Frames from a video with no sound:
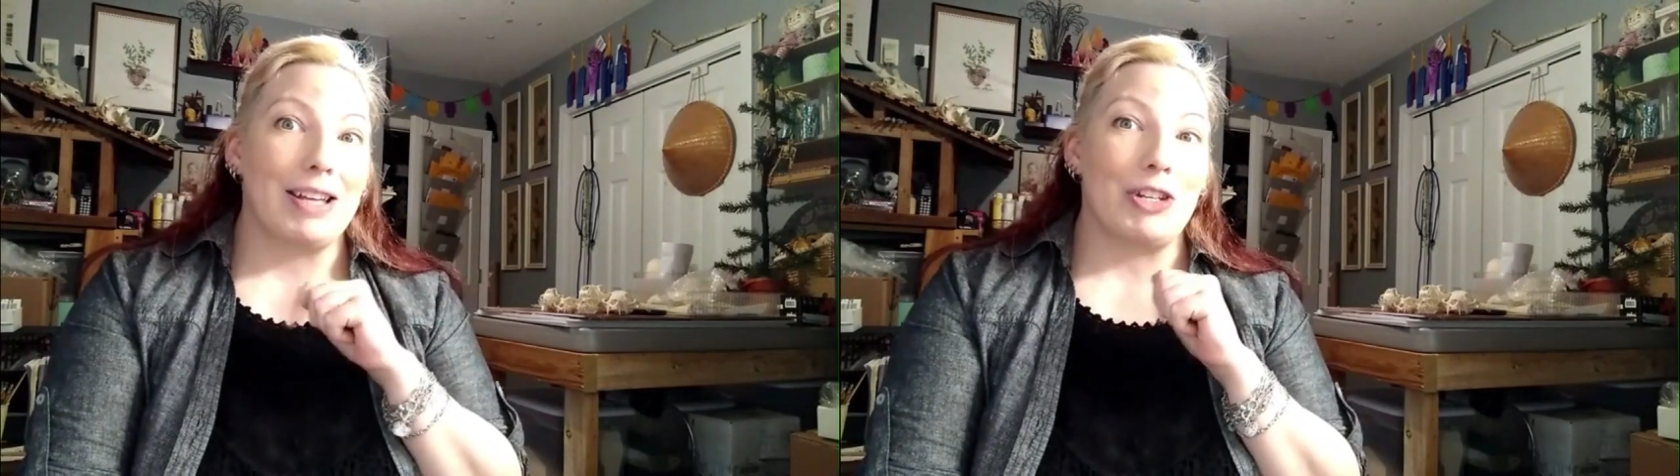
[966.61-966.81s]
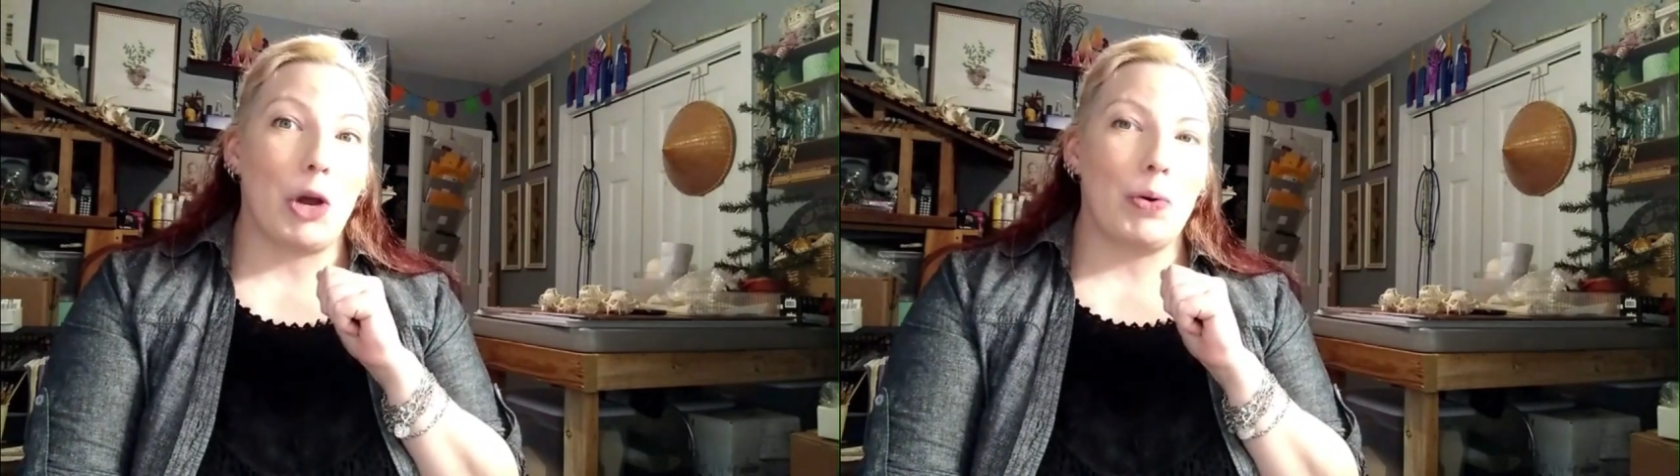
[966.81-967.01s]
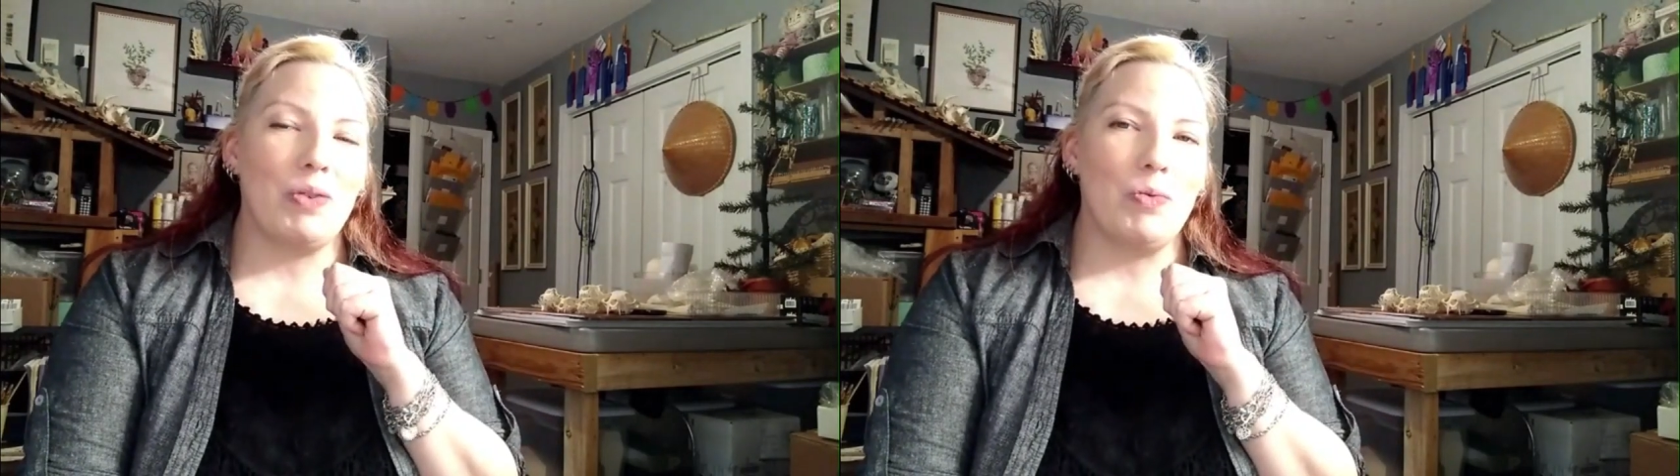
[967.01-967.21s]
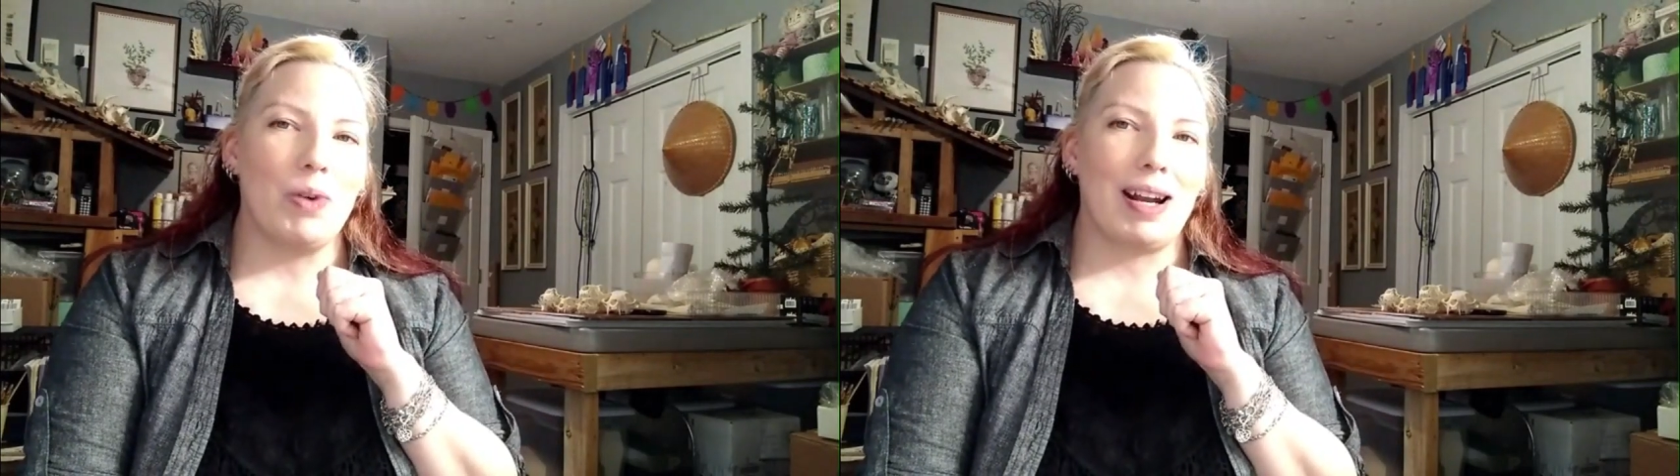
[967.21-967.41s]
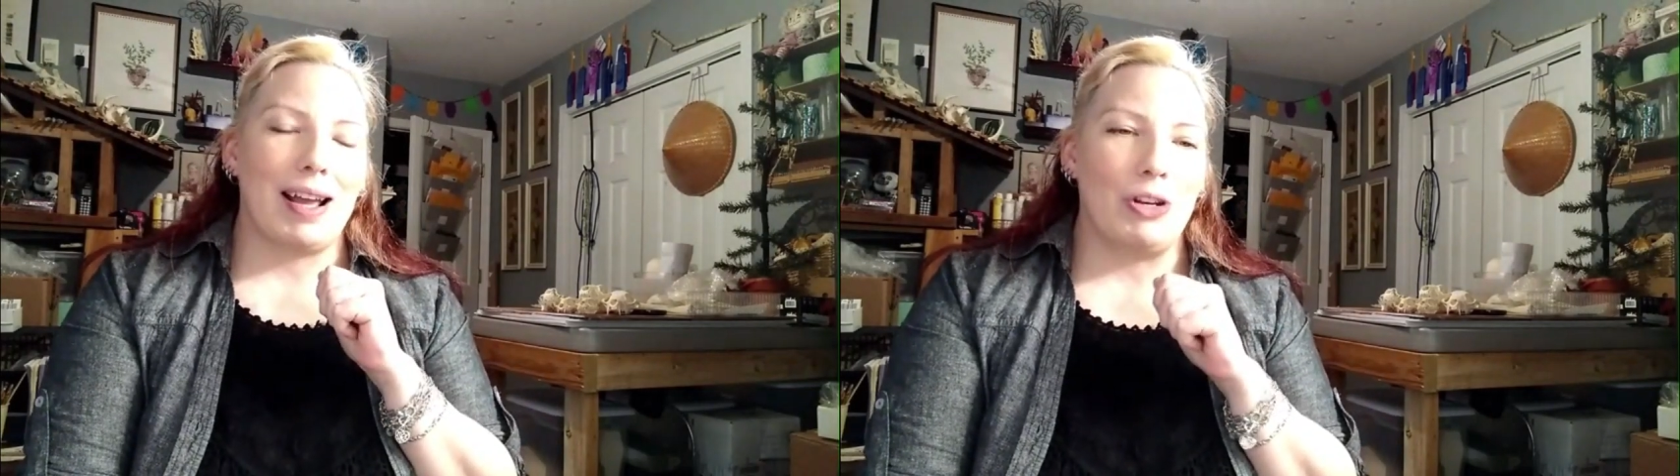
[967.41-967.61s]
Knowing
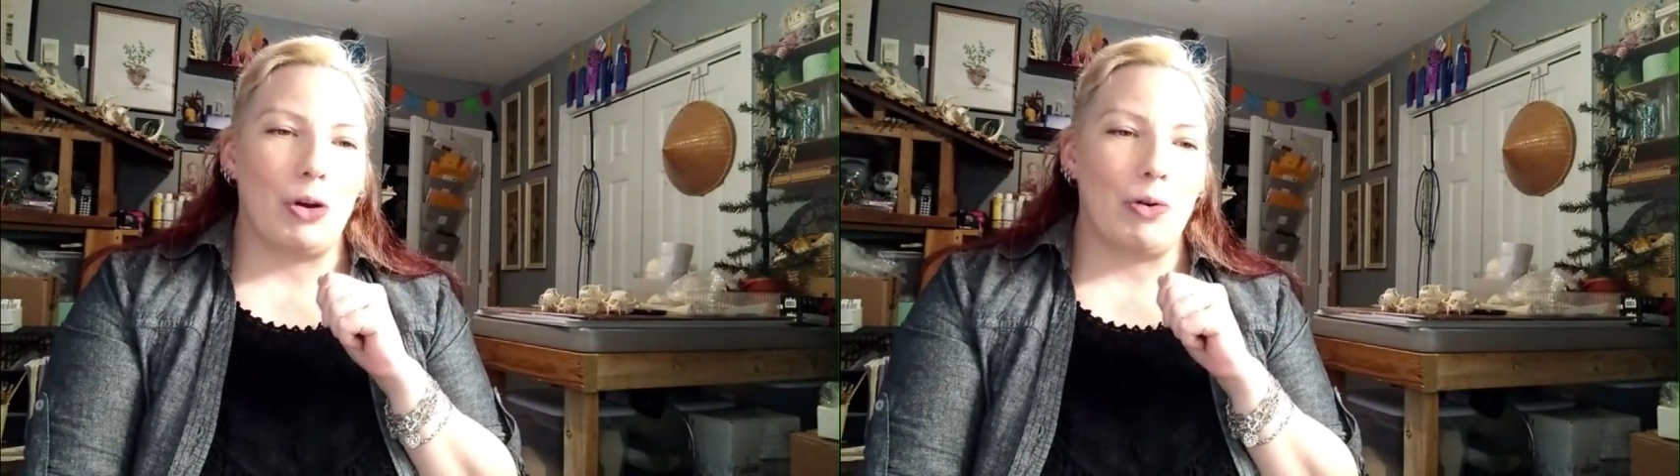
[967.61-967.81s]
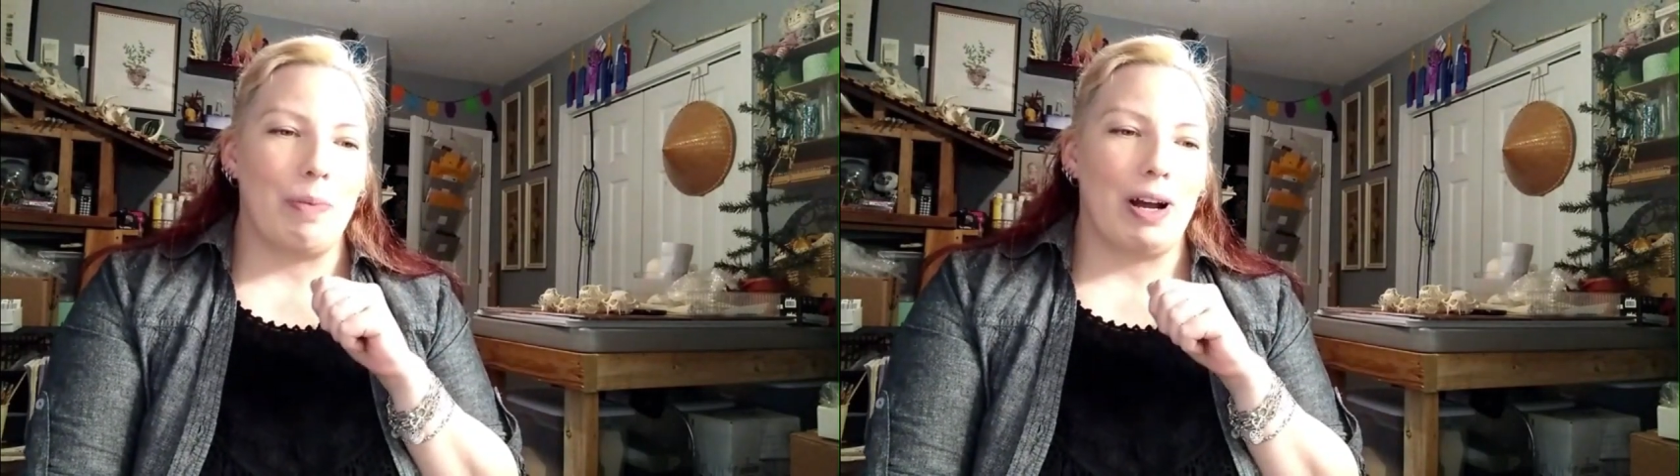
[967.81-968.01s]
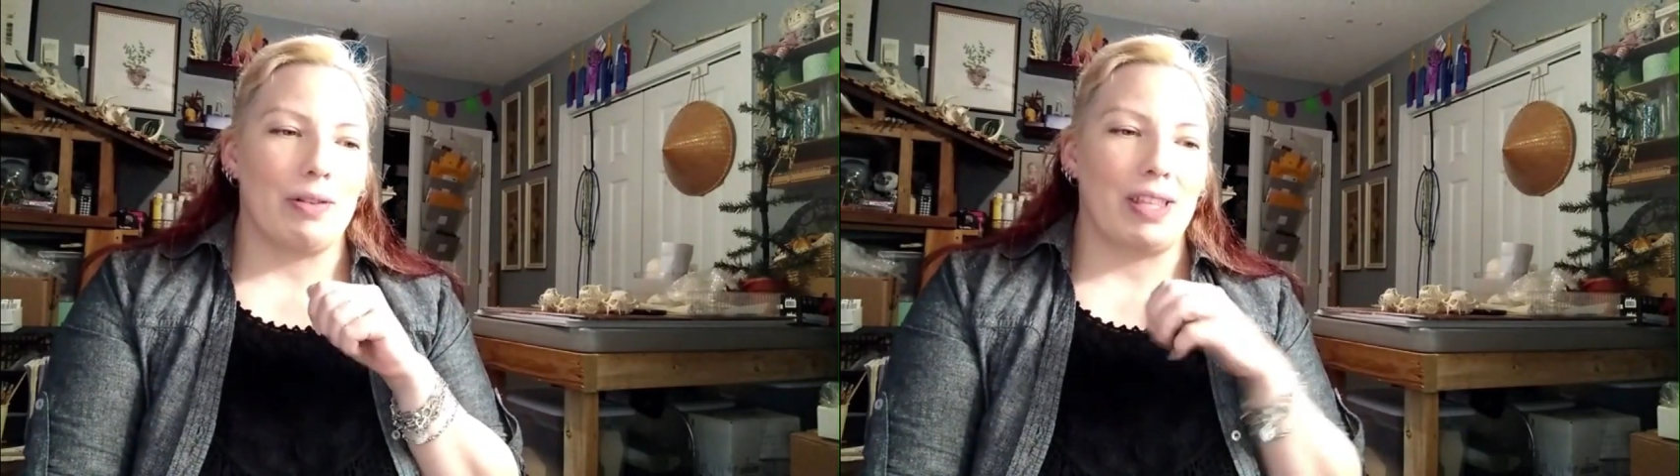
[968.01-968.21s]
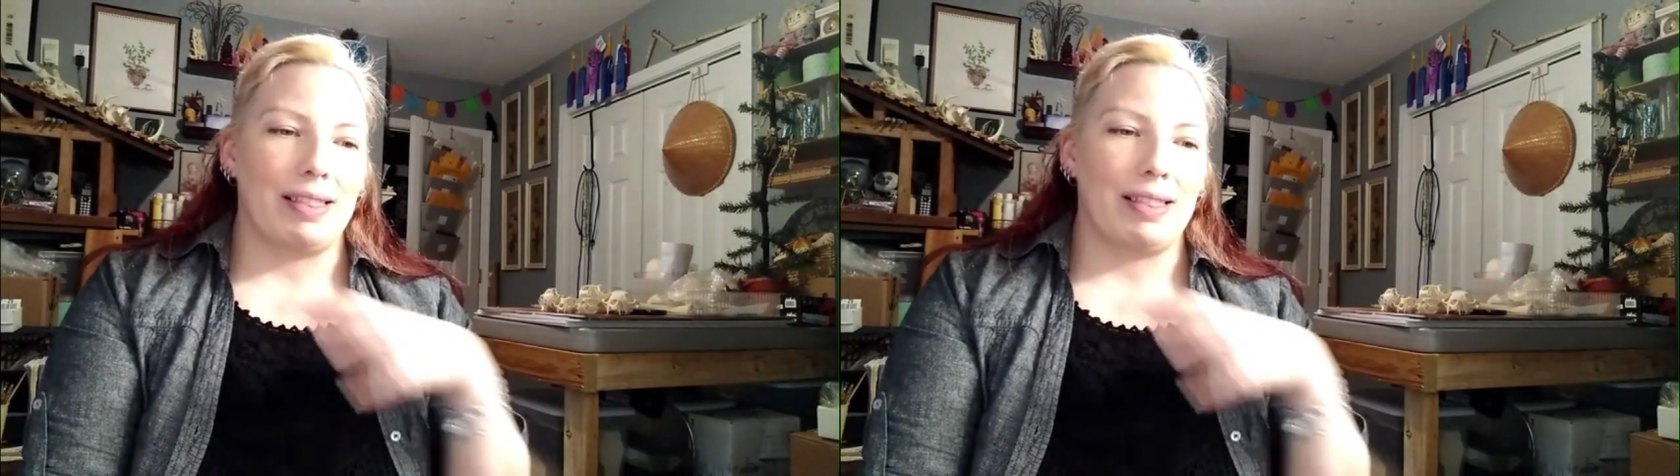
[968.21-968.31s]
what I know about the